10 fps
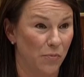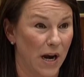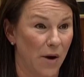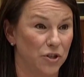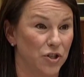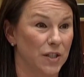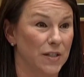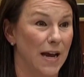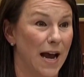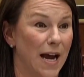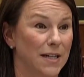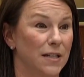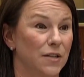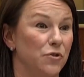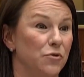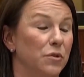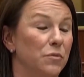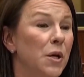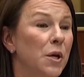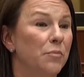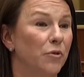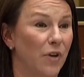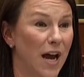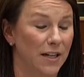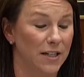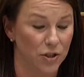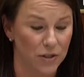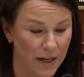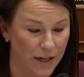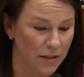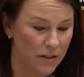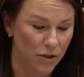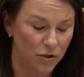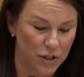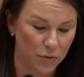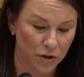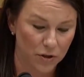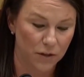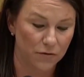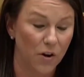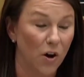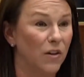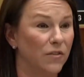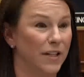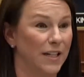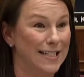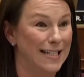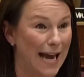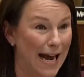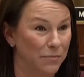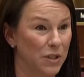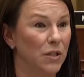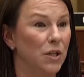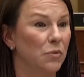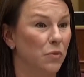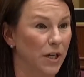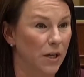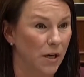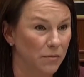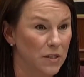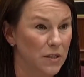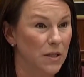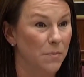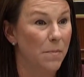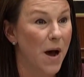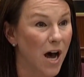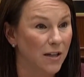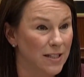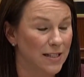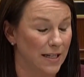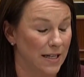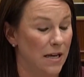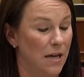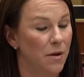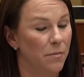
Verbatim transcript: But I would just ask if you could provide us, you said you used the words evolve and adapt when it comes to the policy,